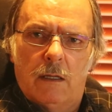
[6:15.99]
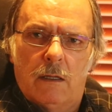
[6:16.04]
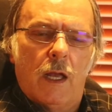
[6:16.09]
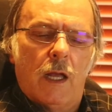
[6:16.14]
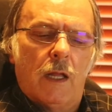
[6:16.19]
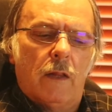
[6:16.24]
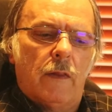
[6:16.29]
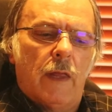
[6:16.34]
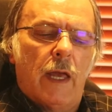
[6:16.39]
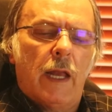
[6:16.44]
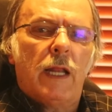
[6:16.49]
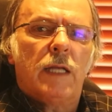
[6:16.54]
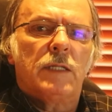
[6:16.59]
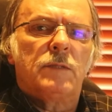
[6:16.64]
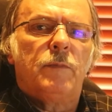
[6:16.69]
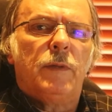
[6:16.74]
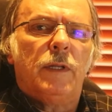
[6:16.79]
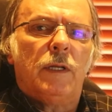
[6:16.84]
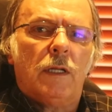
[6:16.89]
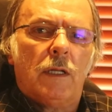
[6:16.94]
And that has
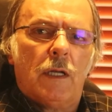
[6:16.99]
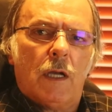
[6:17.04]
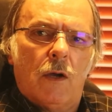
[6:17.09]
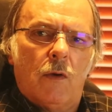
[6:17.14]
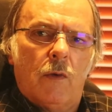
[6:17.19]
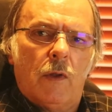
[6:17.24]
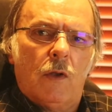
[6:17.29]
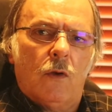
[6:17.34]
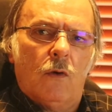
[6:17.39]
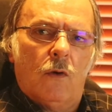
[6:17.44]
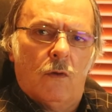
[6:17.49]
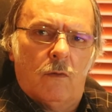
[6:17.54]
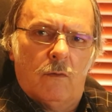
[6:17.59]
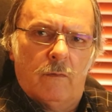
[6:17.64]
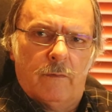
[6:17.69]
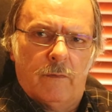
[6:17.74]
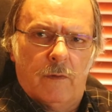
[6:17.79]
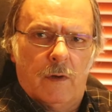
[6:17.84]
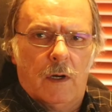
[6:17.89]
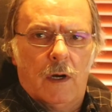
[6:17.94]
been going on
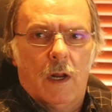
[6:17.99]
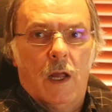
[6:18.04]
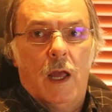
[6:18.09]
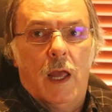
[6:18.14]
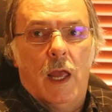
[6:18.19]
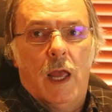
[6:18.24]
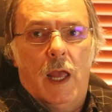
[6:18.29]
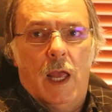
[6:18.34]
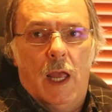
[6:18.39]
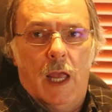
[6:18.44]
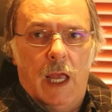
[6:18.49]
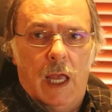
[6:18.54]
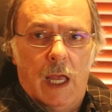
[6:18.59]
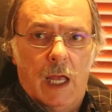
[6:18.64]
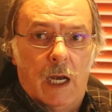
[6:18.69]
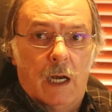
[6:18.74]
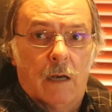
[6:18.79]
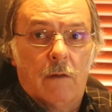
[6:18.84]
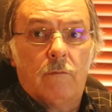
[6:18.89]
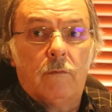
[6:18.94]
for a
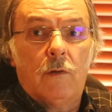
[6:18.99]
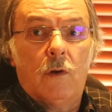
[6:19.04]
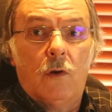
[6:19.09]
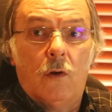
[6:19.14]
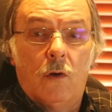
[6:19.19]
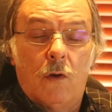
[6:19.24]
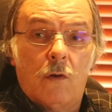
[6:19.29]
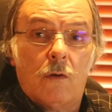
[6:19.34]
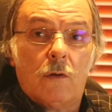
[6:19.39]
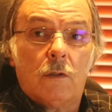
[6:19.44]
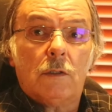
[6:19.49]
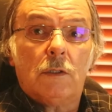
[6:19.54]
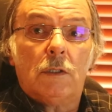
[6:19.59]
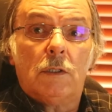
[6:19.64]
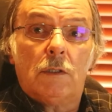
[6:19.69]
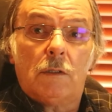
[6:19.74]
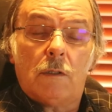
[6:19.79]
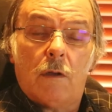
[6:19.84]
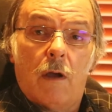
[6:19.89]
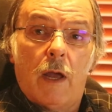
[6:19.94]
hell of a long
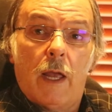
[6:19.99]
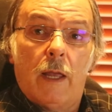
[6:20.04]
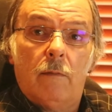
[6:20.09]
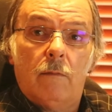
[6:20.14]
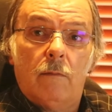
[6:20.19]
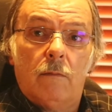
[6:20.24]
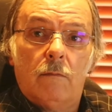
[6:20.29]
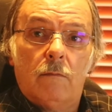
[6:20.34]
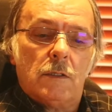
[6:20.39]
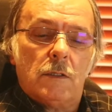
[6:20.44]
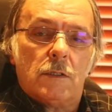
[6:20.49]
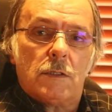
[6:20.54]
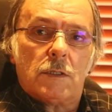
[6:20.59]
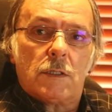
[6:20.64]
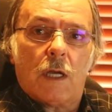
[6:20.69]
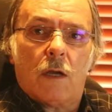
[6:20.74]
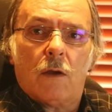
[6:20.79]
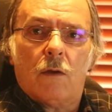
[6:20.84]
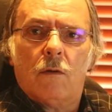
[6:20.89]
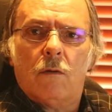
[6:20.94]
time.
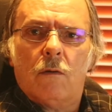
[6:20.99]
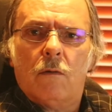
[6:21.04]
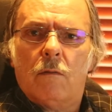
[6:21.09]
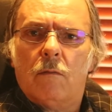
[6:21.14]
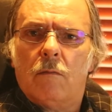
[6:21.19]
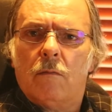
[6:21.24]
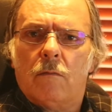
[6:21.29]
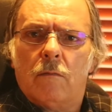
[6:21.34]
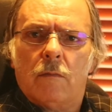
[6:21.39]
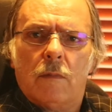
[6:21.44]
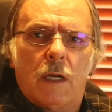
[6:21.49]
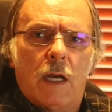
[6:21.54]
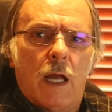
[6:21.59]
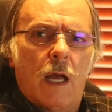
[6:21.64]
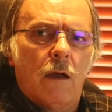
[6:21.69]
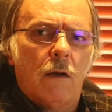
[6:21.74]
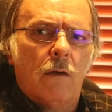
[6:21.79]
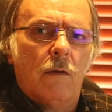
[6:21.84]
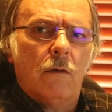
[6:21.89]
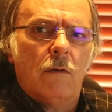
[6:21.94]
So
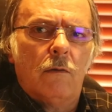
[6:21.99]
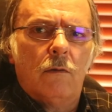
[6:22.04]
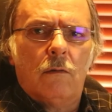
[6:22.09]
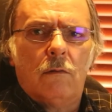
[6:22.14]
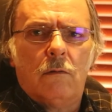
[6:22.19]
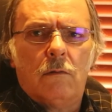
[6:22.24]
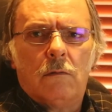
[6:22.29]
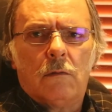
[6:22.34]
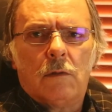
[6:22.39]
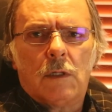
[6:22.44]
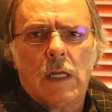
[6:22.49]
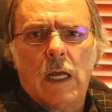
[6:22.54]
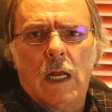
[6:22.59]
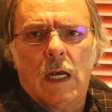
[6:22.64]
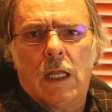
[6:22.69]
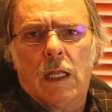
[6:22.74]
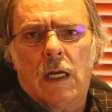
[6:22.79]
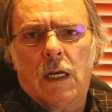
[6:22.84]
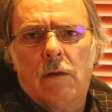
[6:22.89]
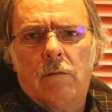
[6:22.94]
no
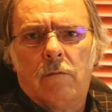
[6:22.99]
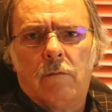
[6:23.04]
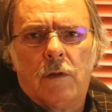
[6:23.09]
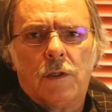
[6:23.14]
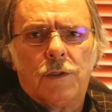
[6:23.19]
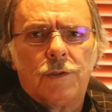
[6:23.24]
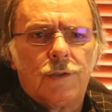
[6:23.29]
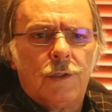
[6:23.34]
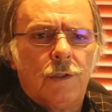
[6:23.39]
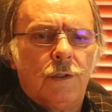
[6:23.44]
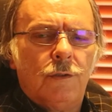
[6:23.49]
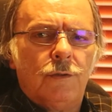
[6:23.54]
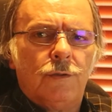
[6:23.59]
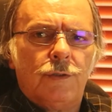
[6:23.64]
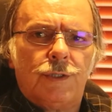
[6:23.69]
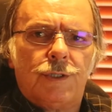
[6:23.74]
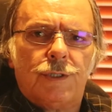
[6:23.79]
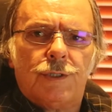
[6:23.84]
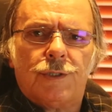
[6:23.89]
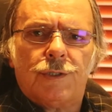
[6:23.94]
color
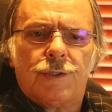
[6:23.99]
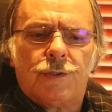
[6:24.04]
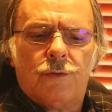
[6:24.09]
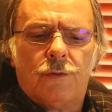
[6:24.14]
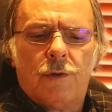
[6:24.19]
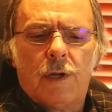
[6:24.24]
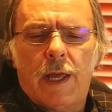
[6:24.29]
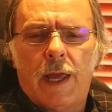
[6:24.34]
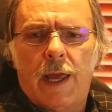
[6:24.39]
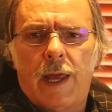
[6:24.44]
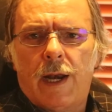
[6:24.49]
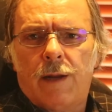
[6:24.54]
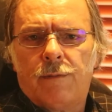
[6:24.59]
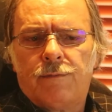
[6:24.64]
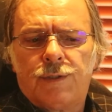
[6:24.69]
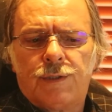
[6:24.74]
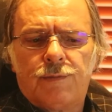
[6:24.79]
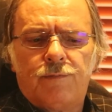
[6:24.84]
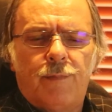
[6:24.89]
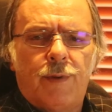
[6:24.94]
revolutions or Arab
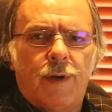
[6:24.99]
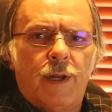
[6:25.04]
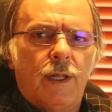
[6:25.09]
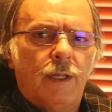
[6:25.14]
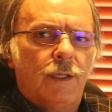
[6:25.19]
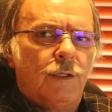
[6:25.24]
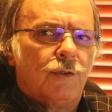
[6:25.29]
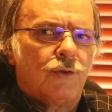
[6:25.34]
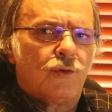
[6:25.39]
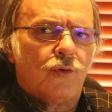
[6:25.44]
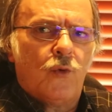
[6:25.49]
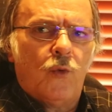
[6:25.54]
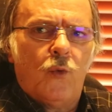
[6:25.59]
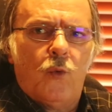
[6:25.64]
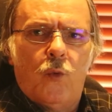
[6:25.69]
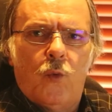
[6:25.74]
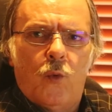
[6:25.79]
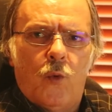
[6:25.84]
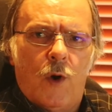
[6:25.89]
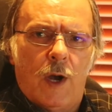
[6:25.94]
Springs or
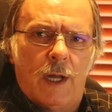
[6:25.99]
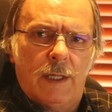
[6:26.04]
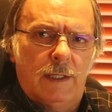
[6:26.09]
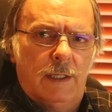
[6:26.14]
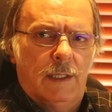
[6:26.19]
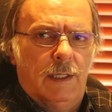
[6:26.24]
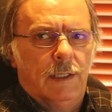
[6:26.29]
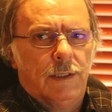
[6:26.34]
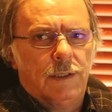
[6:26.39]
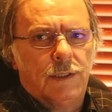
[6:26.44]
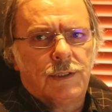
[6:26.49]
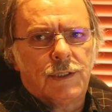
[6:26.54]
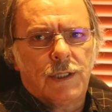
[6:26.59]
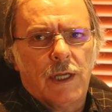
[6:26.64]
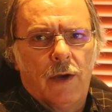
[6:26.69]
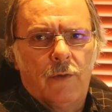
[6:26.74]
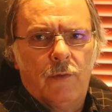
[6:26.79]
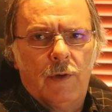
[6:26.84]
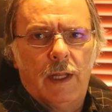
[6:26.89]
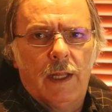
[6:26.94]
what in
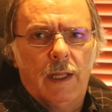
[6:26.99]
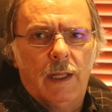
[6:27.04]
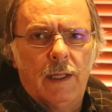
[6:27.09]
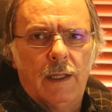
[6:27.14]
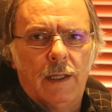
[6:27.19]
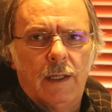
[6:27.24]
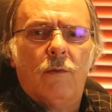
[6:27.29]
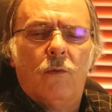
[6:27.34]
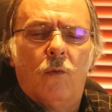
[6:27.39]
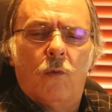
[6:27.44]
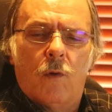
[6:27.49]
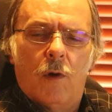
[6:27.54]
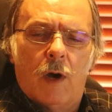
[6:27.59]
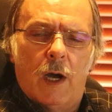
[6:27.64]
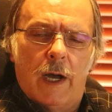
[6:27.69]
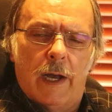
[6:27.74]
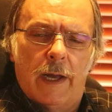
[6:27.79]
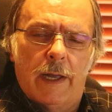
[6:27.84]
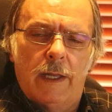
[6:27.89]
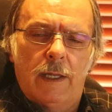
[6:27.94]
Saudi.
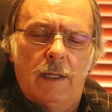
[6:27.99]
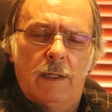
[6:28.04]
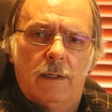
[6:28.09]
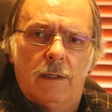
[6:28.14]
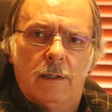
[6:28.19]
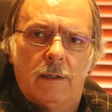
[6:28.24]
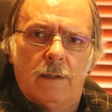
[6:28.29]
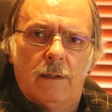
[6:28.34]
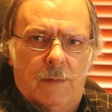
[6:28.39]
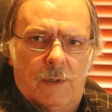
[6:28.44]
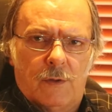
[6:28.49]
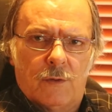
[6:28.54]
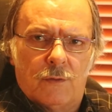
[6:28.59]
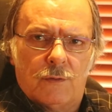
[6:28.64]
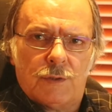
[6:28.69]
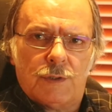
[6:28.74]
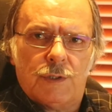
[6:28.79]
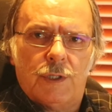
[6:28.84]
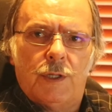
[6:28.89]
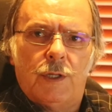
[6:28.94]
Why?
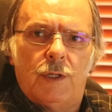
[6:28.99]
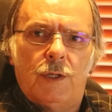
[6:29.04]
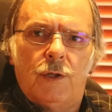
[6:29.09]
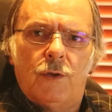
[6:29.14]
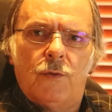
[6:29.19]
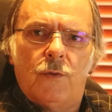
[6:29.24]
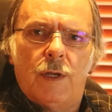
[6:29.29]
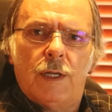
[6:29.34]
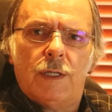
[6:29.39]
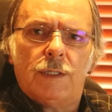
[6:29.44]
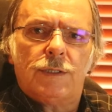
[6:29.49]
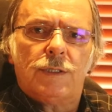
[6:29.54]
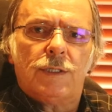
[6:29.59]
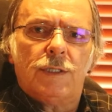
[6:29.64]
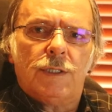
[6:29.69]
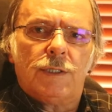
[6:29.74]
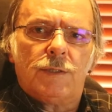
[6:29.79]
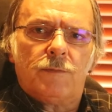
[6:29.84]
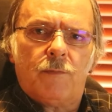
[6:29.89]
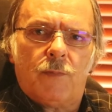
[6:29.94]
Because the US
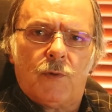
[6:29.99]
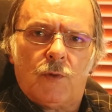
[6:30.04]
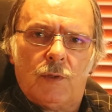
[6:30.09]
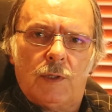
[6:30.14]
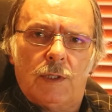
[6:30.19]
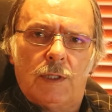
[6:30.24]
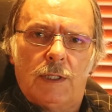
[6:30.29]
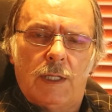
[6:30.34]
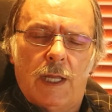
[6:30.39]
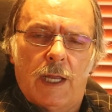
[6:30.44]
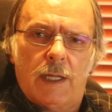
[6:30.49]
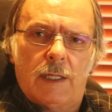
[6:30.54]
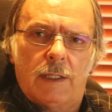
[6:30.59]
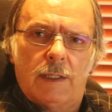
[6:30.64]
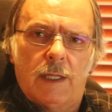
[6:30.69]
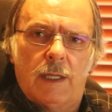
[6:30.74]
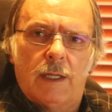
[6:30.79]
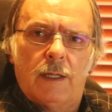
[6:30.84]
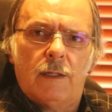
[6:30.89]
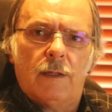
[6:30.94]
is
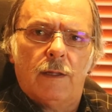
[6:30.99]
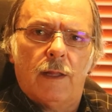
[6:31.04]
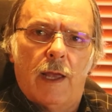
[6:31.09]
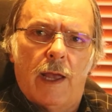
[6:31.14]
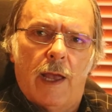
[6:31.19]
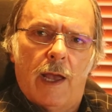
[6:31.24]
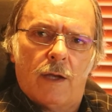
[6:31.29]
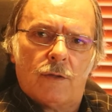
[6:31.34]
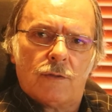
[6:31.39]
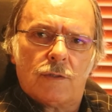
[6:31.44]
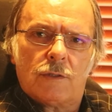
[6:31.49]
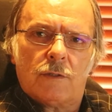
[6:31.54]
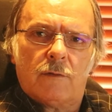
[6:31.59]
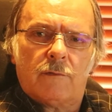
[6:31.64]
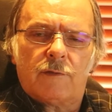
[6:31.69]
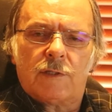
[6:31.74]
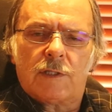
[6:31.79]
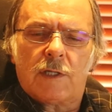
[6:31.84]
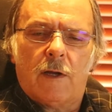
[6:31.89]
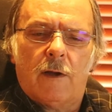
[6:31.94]
protecting the house of
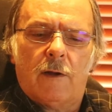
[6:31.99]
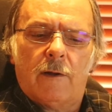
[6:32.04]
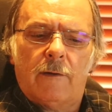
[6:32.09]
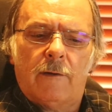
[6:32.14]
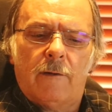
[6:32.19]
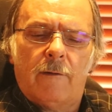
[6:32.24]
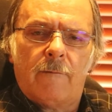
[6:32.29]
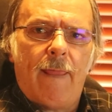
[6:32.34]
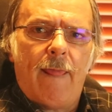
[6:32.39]
Saud.